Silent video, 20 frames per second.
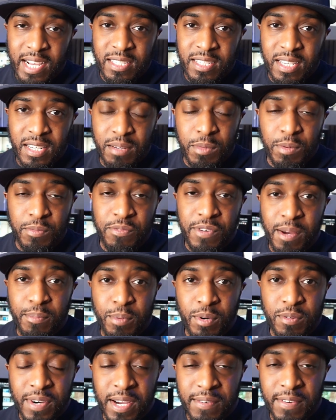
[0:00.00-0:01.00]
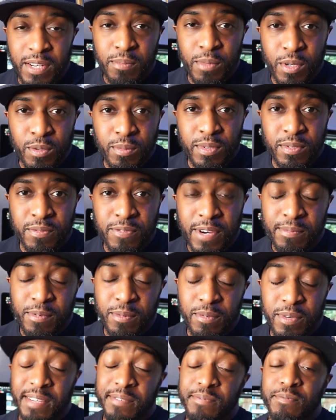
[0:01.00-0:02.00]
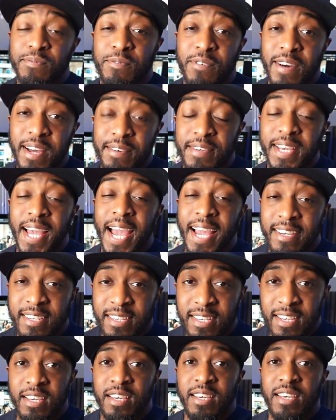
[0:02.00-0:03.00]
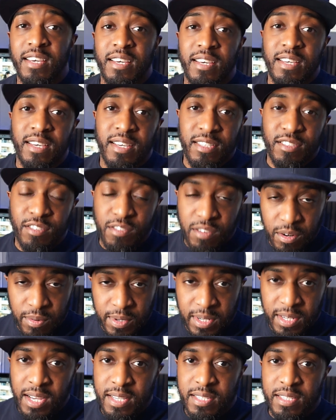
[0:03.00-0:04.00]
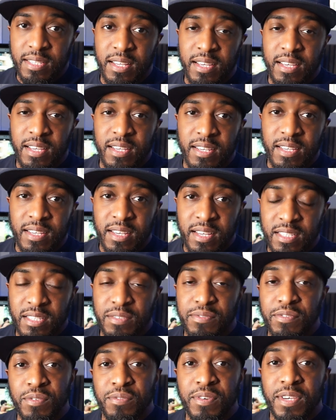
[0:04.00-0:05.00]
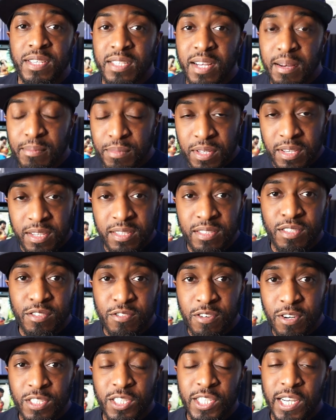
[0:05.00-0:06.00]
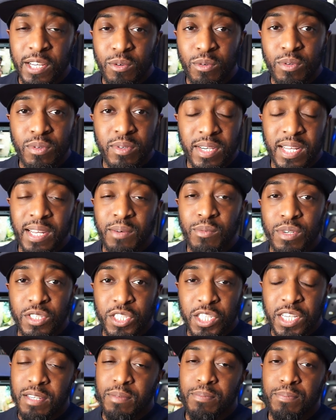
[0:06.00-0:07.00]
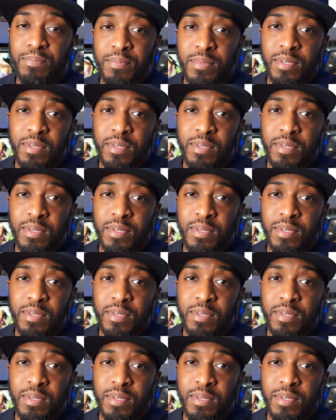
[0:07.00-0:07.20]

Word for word: I said, I'm on 5.5 at the moment, 5.5k. It's growing nicely. There's a few things that I'm doing to grow the channel and I want to share them.